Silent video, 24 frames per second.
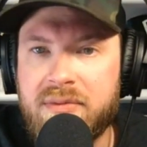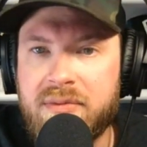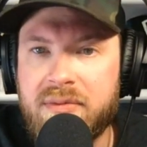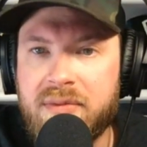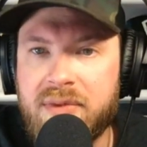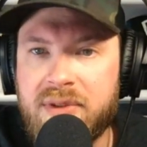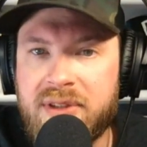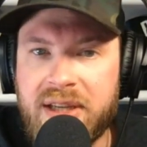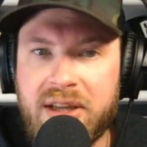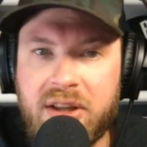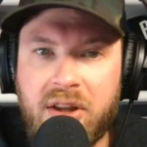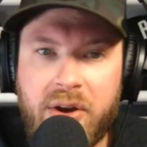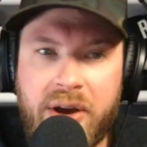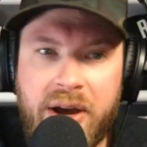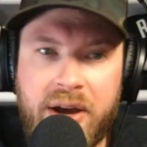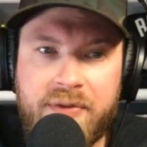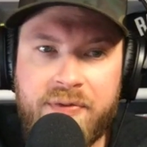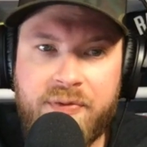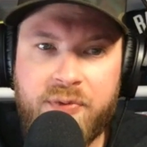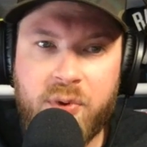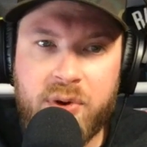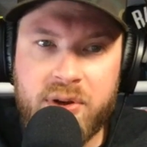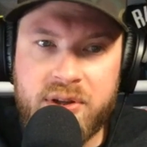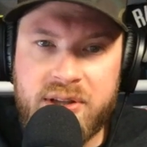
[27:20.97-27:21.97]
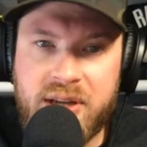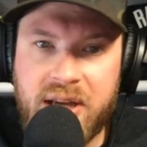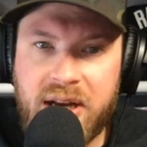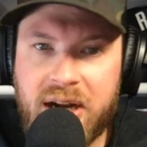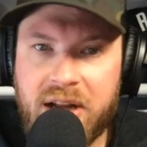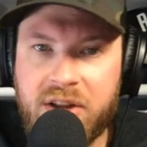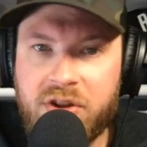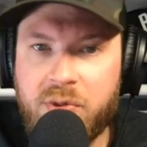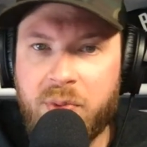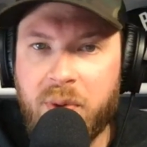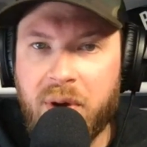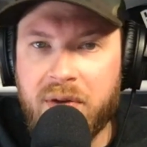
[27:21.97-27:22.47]
D'Lo had 14
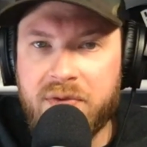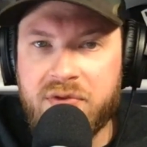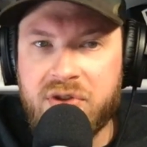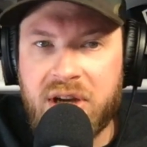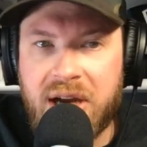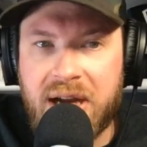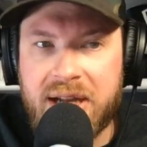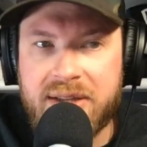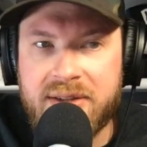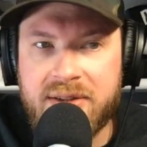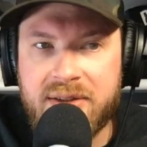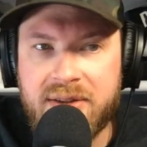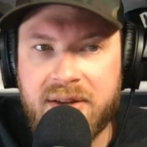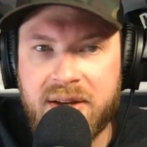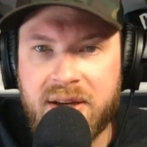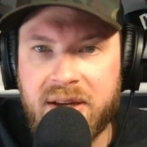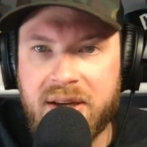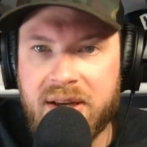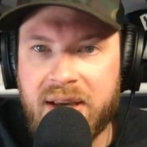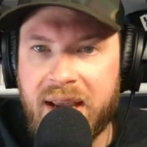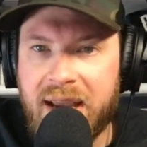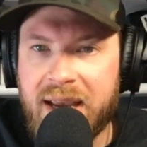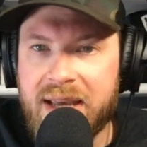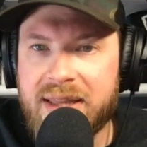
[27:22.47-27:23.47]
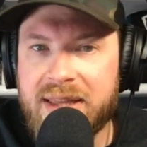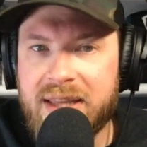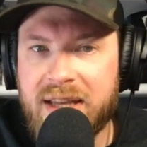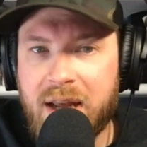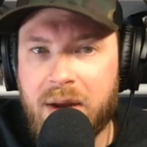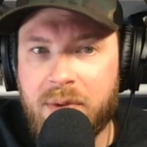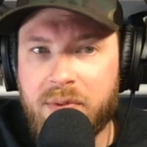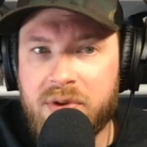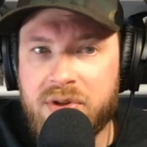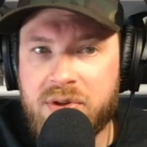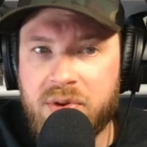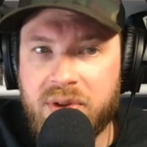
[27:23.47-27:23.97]
on 12 shots. Anthony
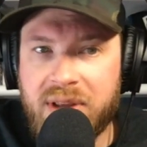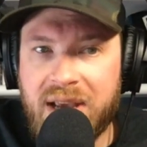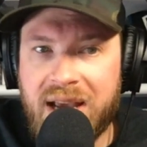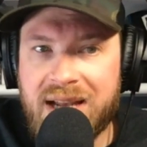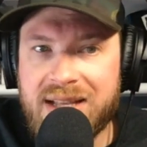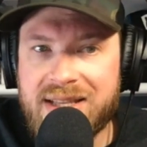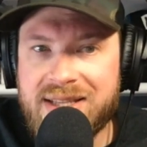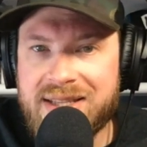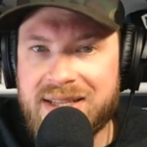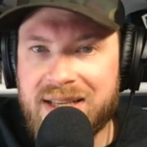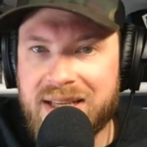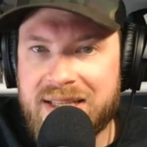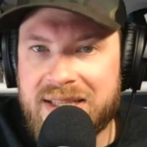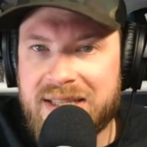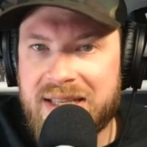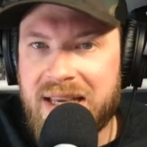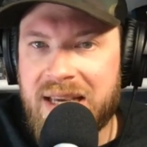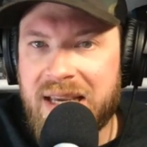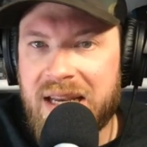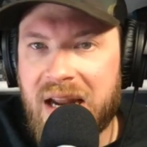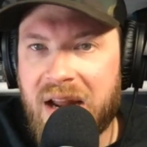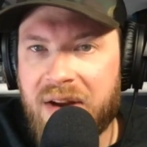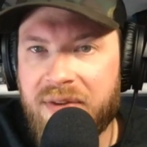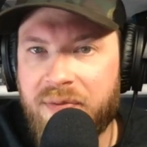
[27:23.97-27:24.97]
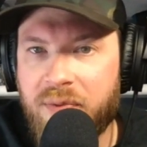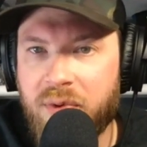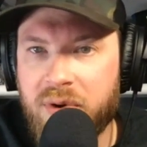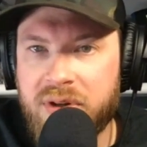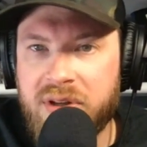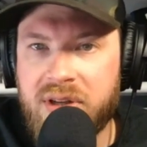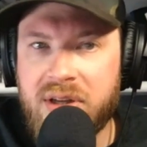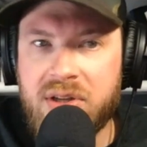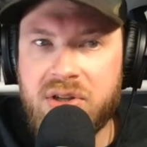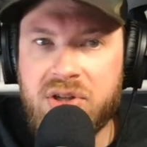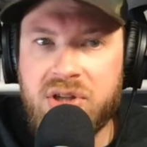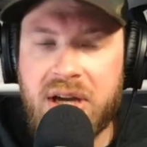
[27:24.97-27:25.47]
Edwards only had 16 on
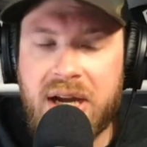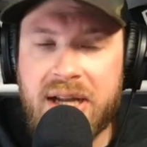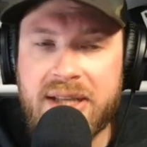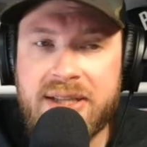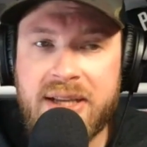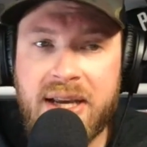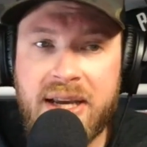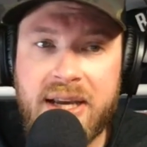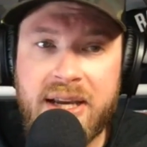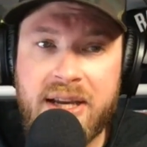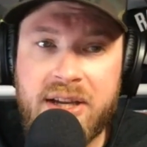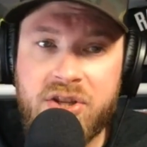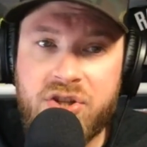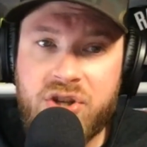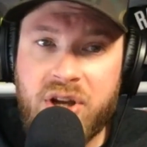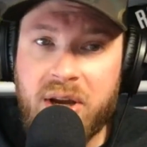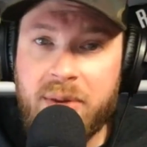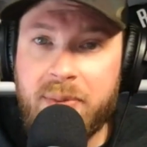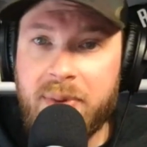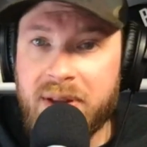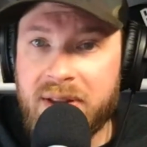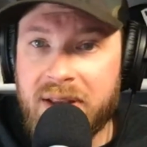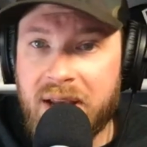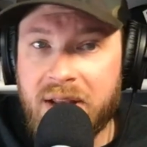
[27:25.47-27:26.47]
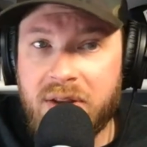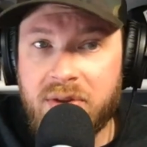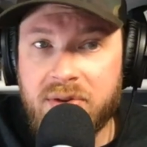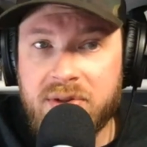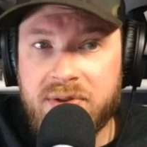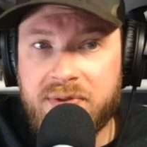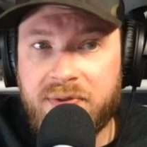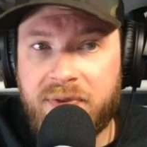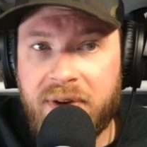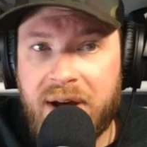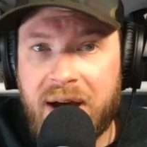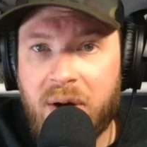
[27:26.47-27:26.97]
14 shots. Jaden McDaniels
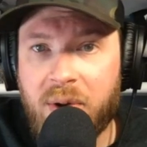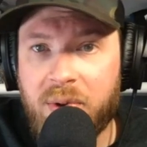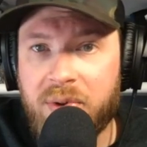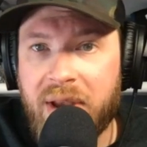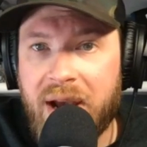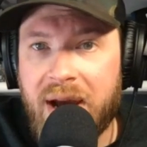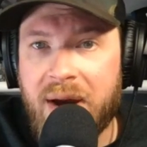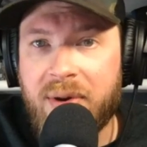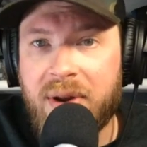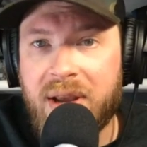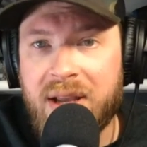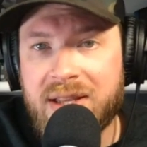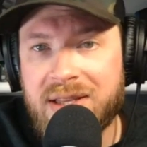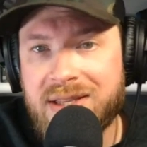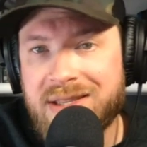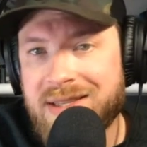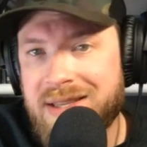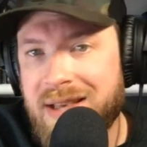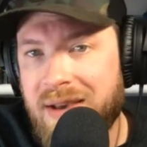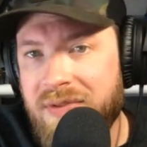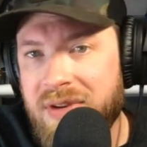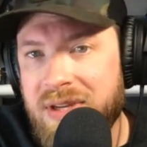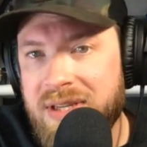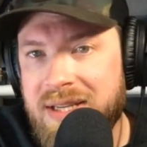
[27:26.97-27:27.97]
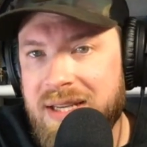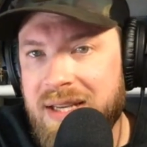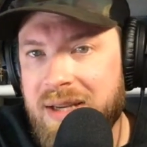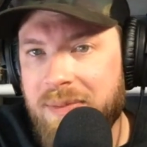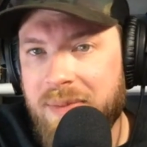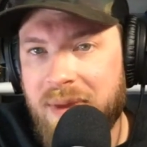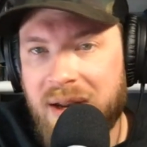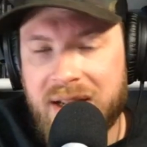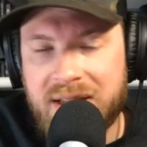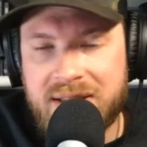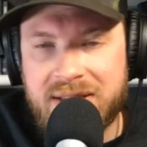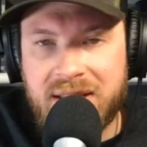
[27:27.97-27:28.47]
fouled out in 17
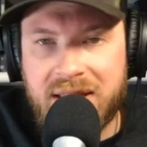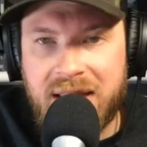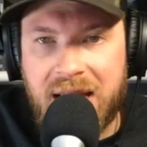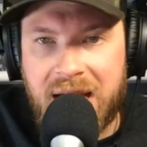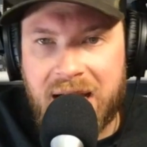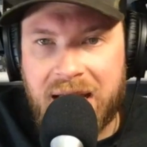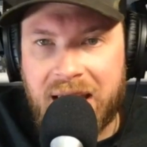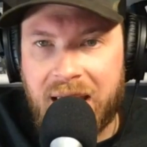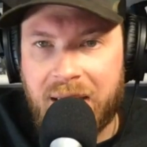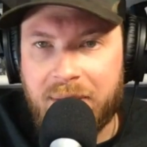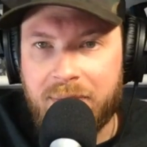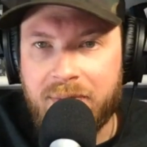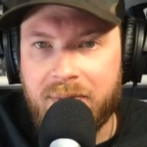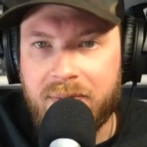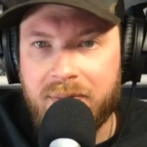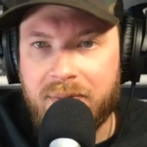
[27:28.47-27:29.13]
minutes in that game.